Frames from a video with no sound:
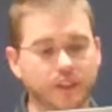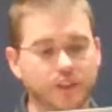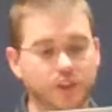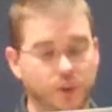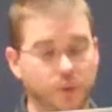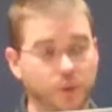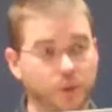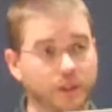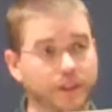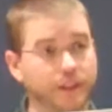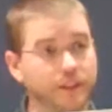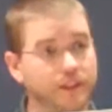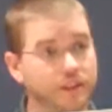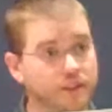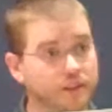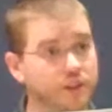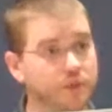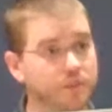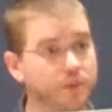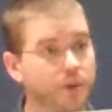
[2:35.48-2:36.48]
tooling
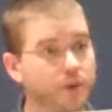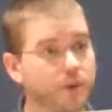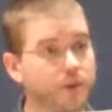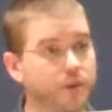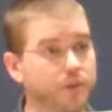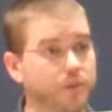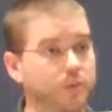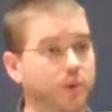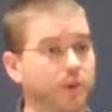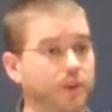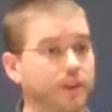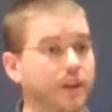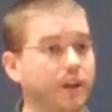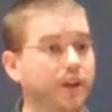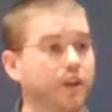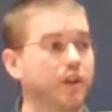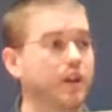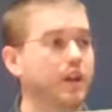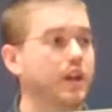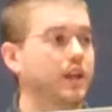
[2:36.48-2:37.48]
to really work
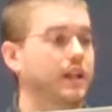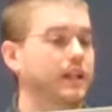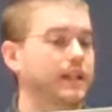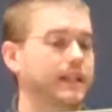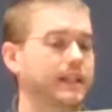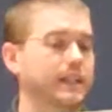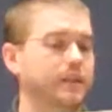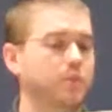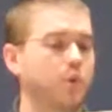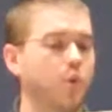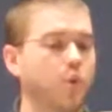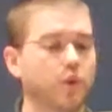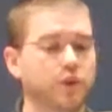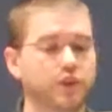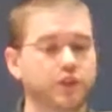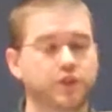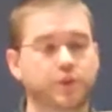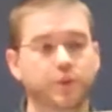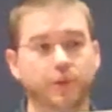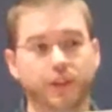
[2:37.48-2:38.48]
there, or
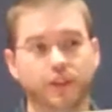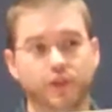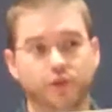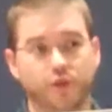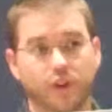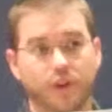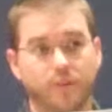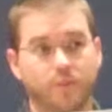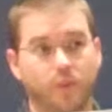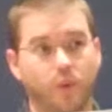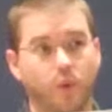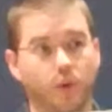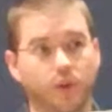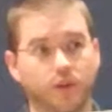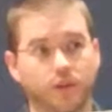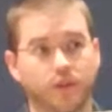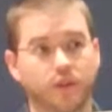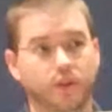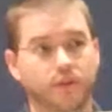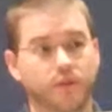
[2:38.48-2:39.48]
just doing a straight port
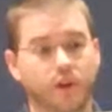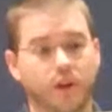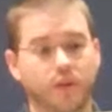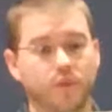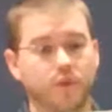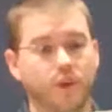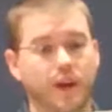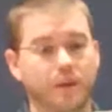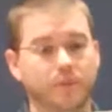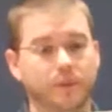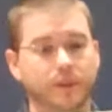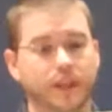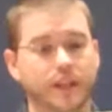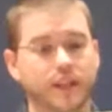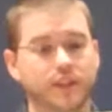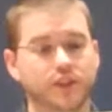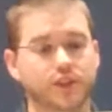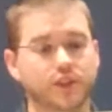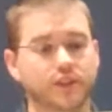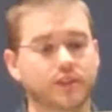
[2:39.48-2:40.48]
of their
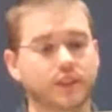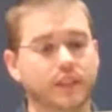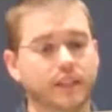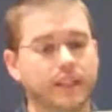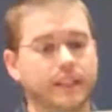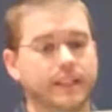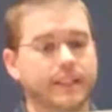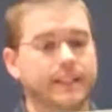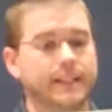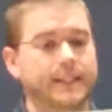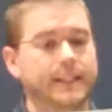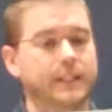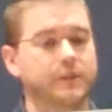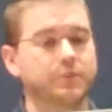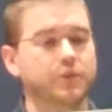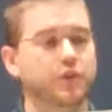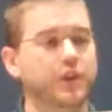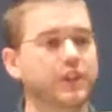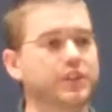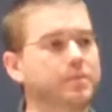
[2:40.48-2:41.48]
application.
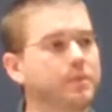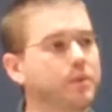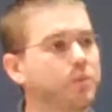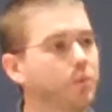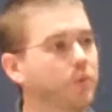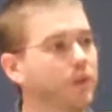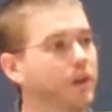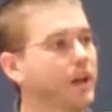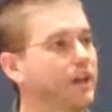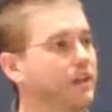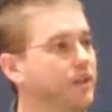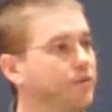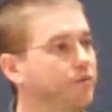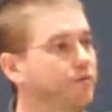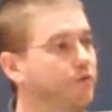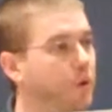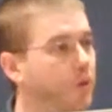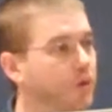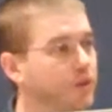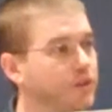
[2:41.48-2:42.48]
So that's been kind of the
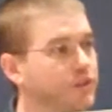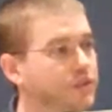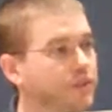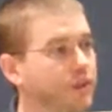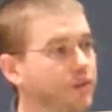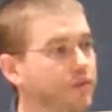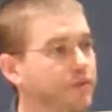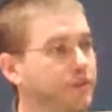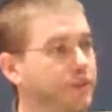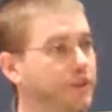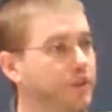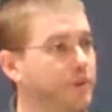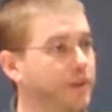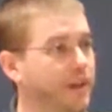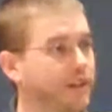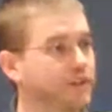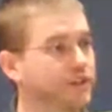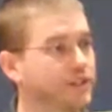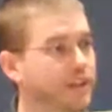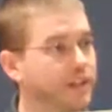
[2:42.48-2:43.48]
focus of the
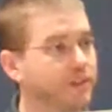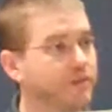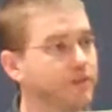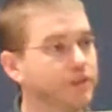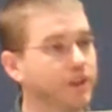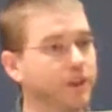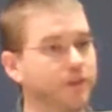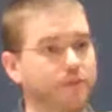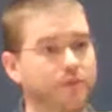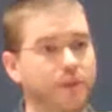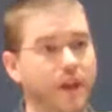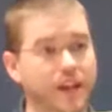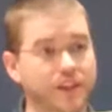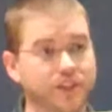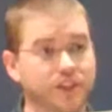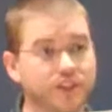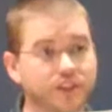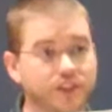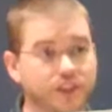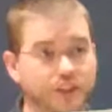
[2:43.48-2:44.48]
QNX native stuff as
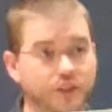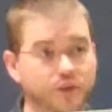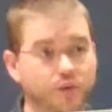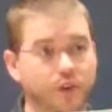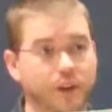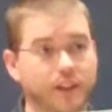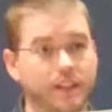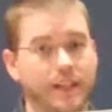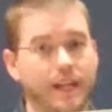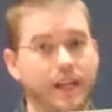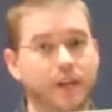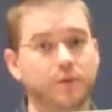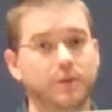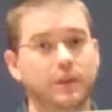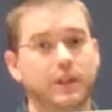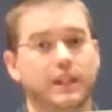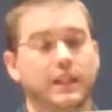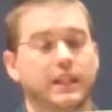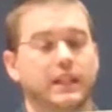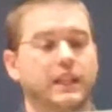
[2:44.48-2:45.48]
it sits right now.
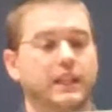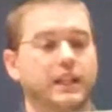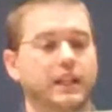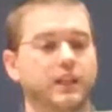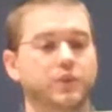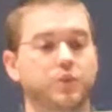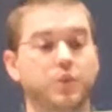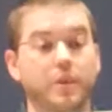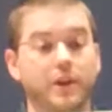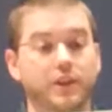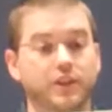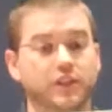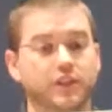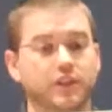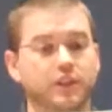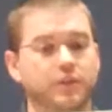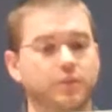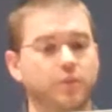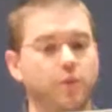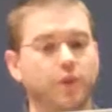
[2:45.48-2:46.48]
As we mentioned
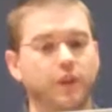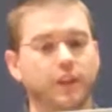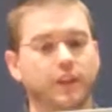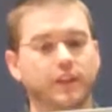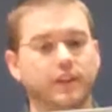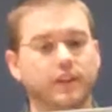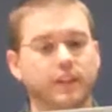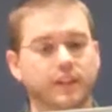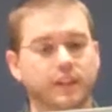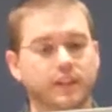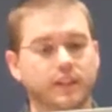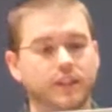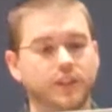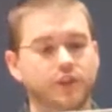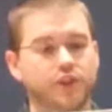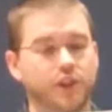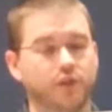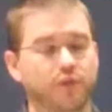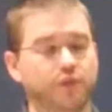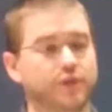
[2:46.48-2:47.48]
this morning in the
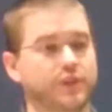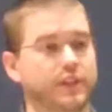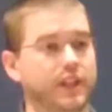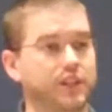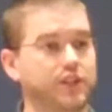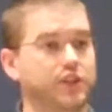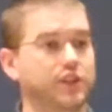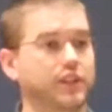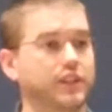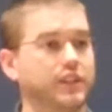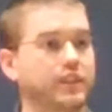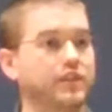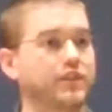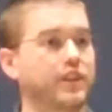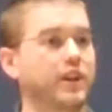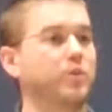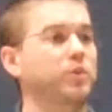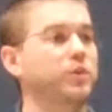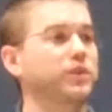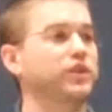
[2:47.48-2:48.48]
general session, is
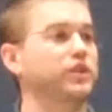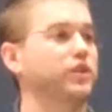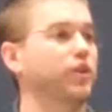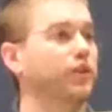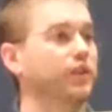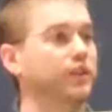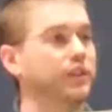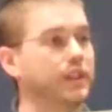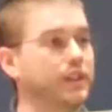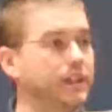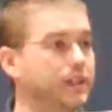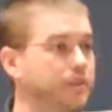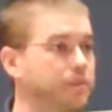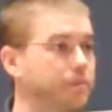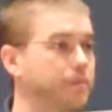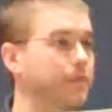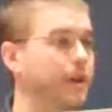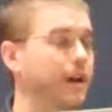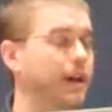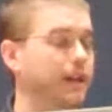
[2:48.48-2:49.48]
that we started in
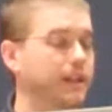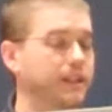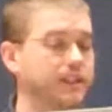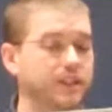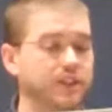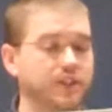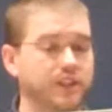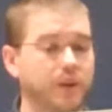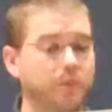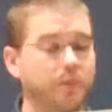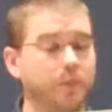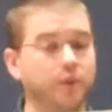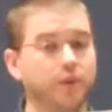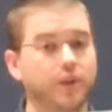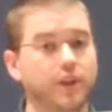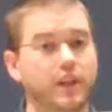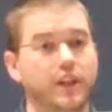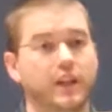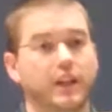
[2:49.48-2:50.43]
December,